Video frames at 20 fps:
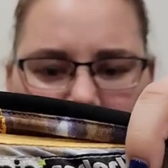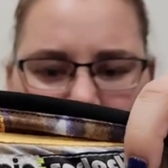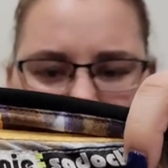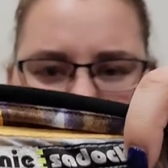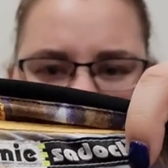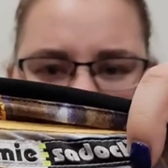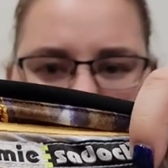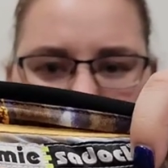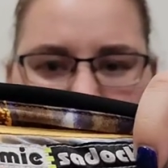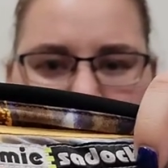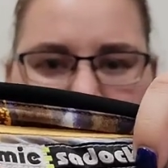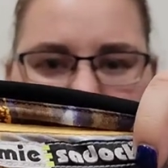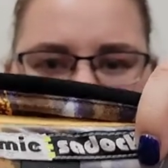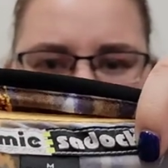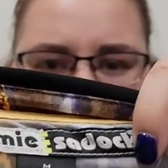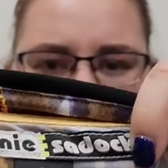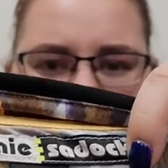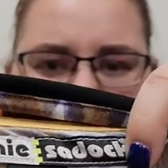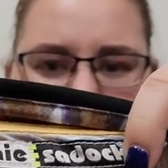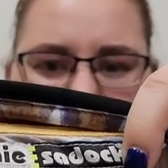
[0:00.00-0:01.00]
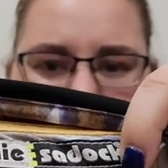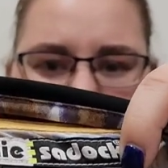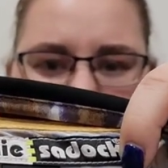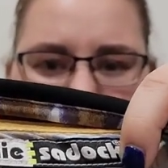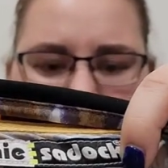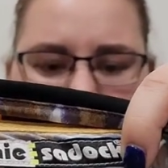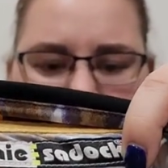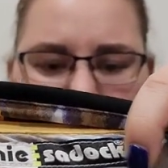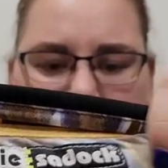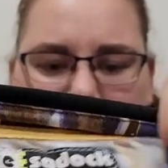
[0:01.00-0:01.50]
$10,
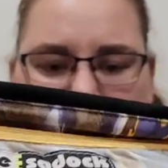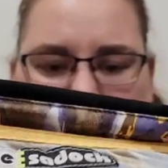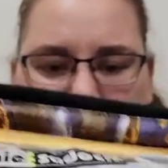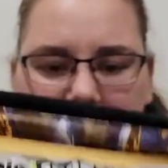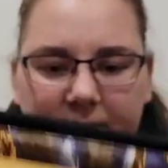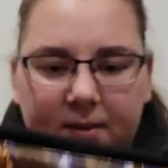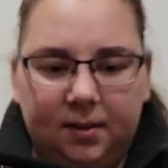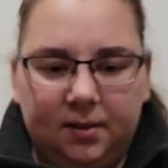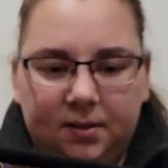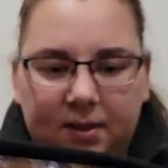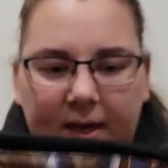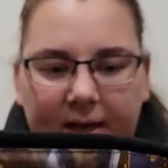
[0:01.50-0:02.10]
depending on the size and the